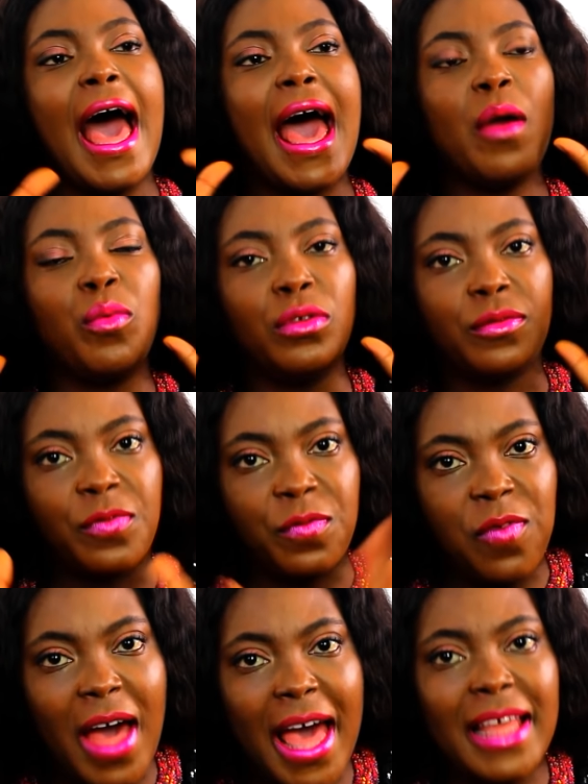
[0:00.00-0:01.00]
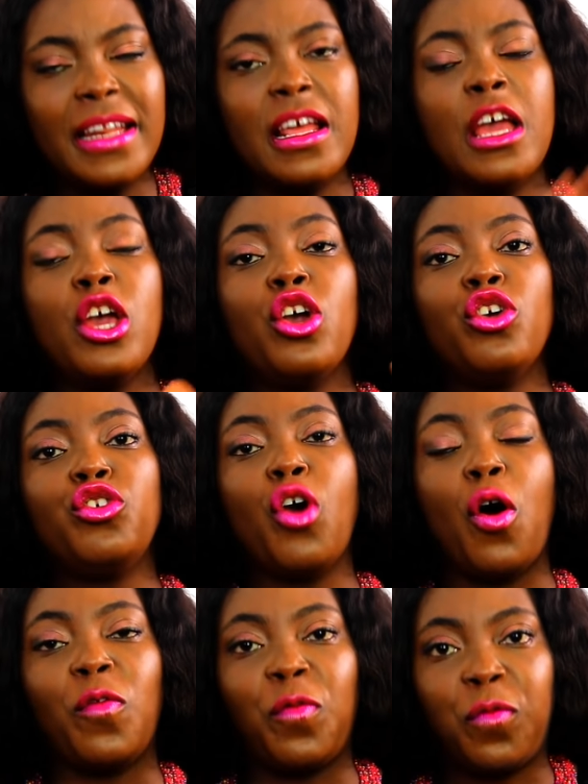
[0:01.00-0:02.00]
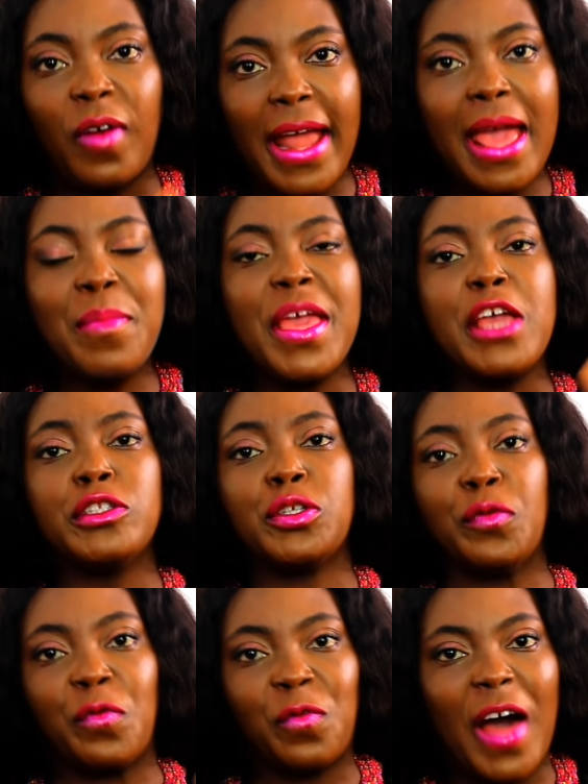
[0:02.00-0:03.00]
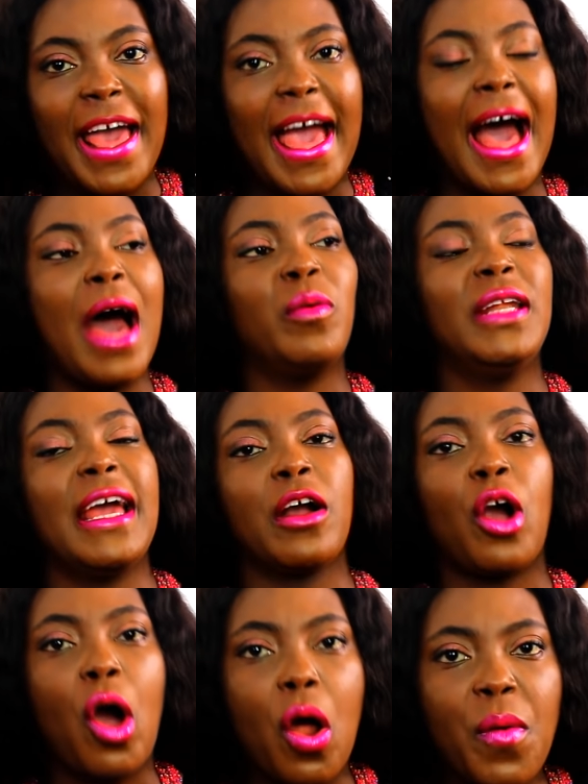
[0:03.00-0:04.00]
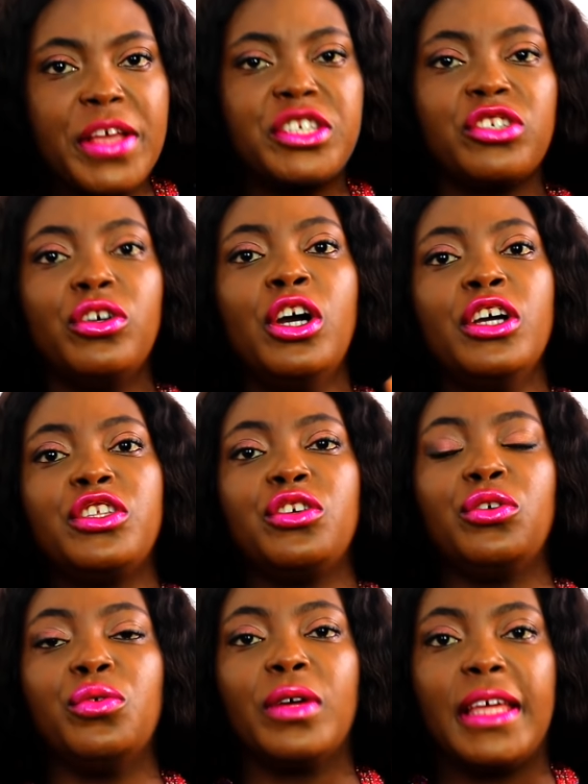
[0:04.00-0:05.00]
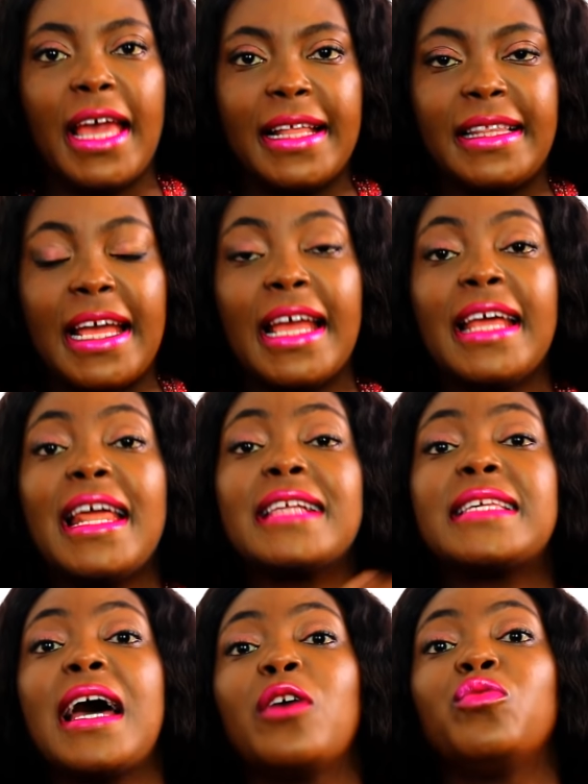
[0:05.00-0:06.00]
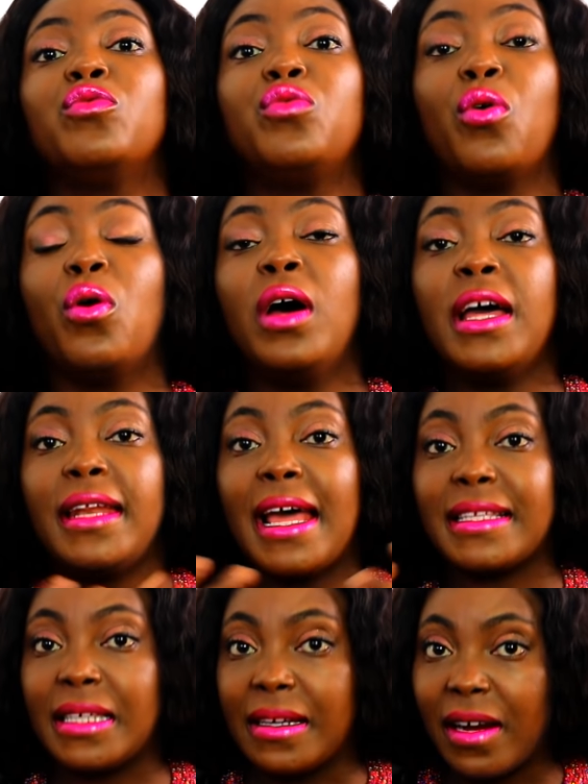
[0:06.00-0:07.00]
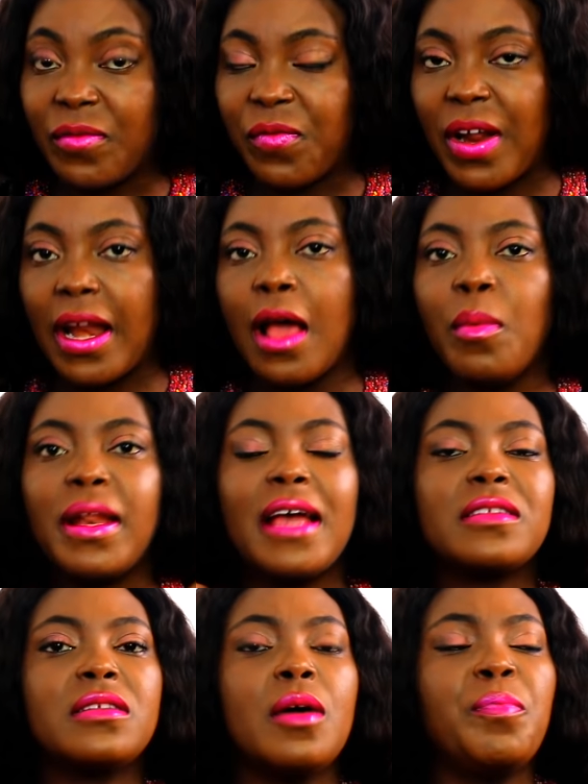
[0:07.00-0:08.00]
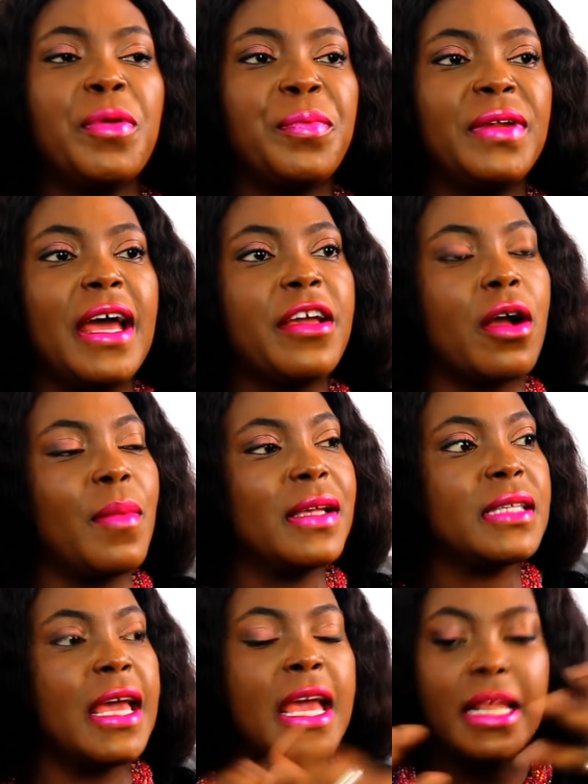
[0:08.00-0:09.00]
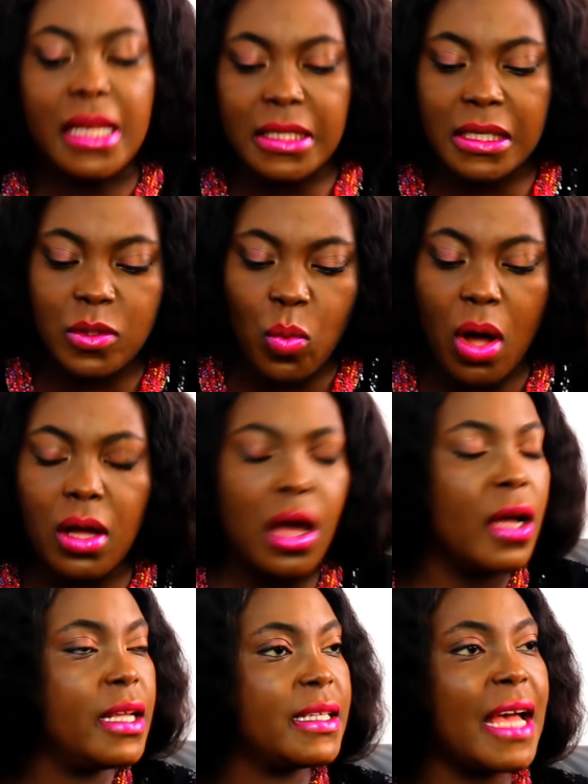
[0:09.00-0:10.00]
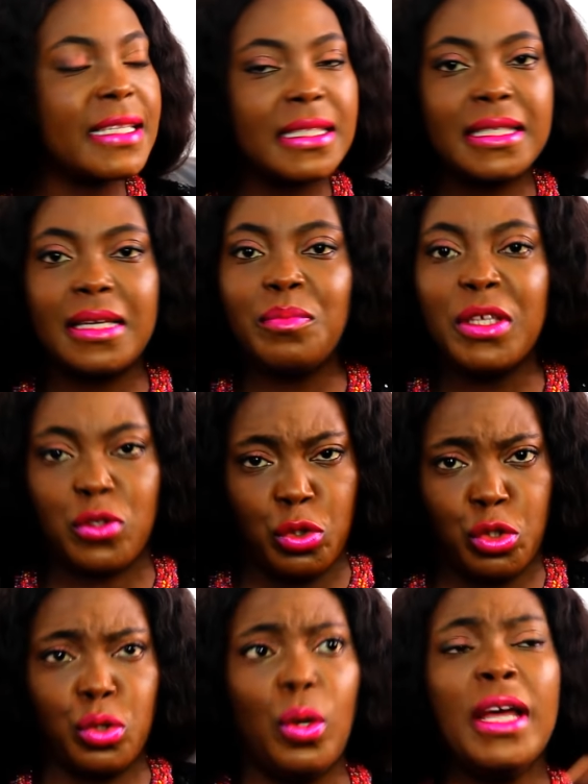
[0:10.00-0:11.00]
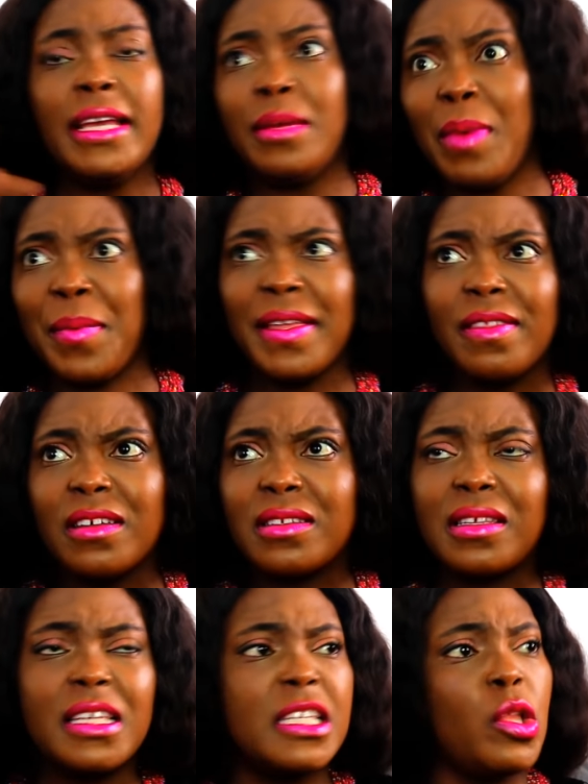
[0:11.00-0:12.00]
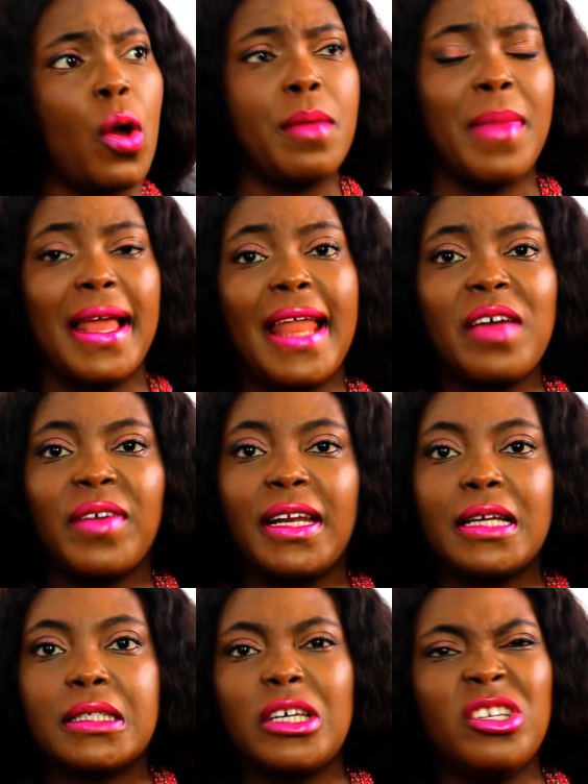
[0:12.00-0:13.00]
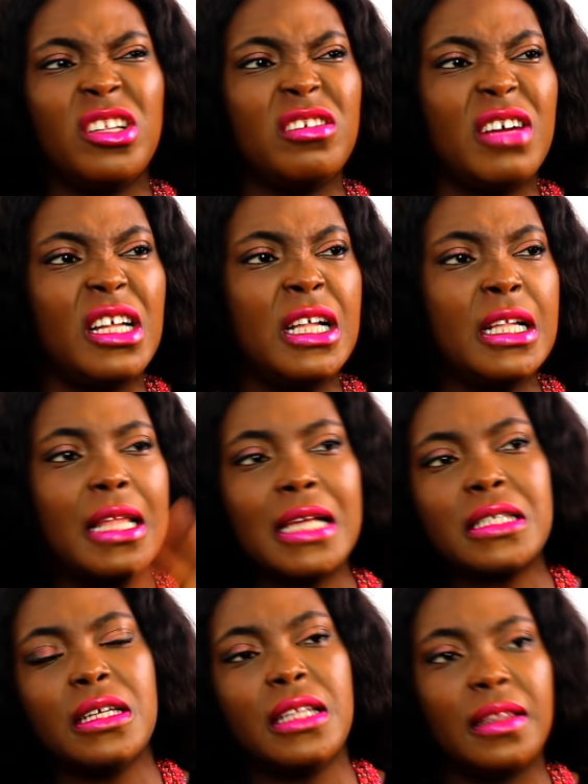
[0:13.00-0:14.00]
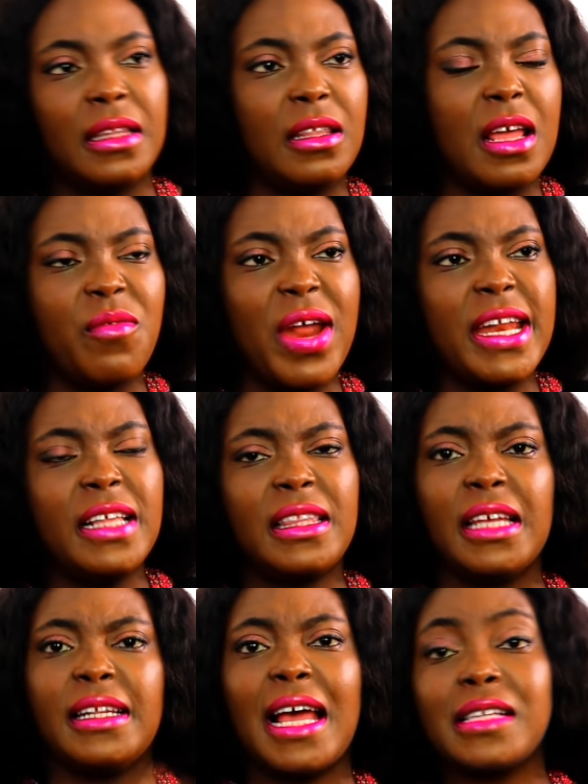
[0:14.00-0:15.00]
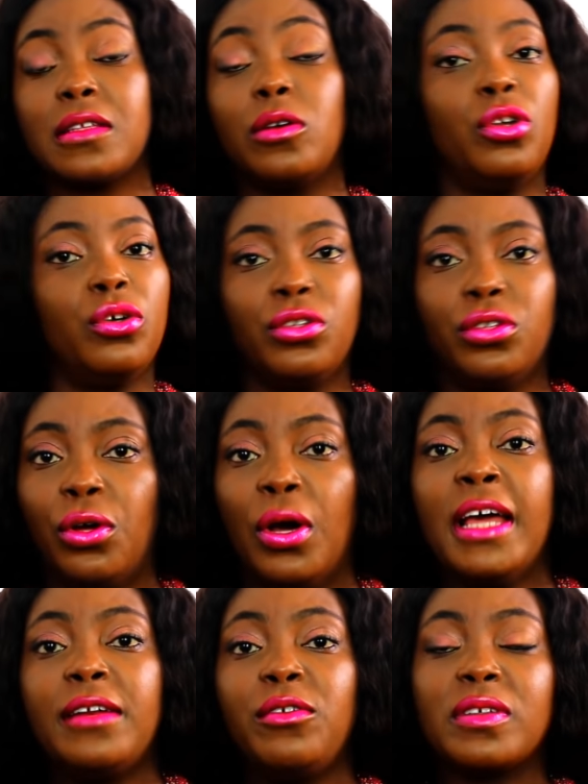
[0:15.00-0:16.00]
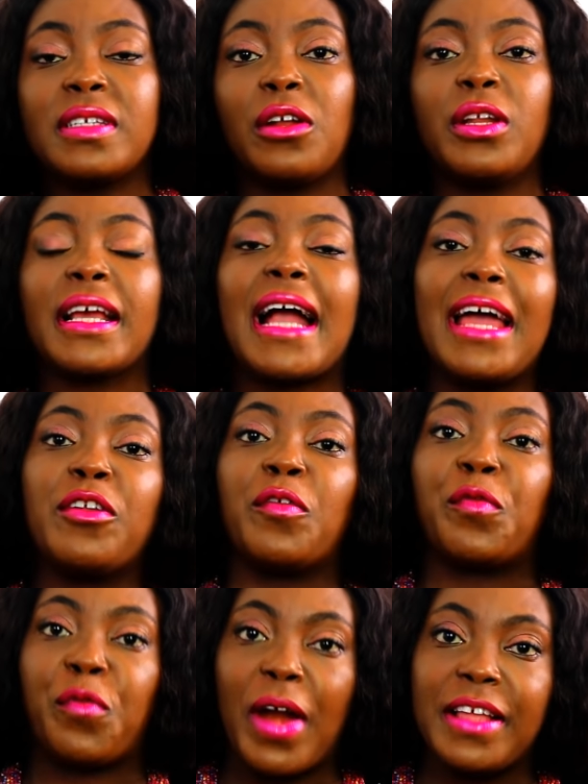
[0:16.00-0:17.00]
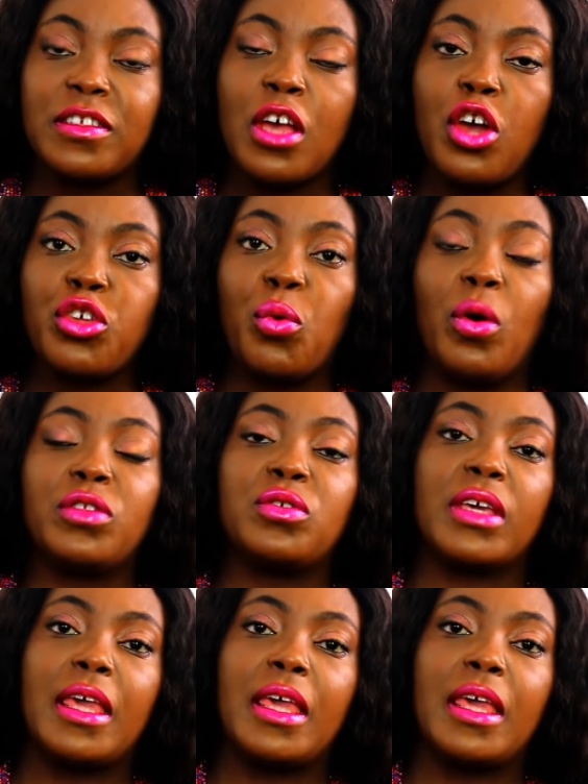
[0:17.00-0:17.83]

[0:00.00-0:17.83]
I would fan your flame into fire. I will encourage you till you get there. That's how you know that's a great friend. But there are some people that you come and say, this is what God is asking me to do. Maybe in this season or in my life, and they say, you know what, that's not the reigning thing. That's not, no. Those are not the kind of friends you want to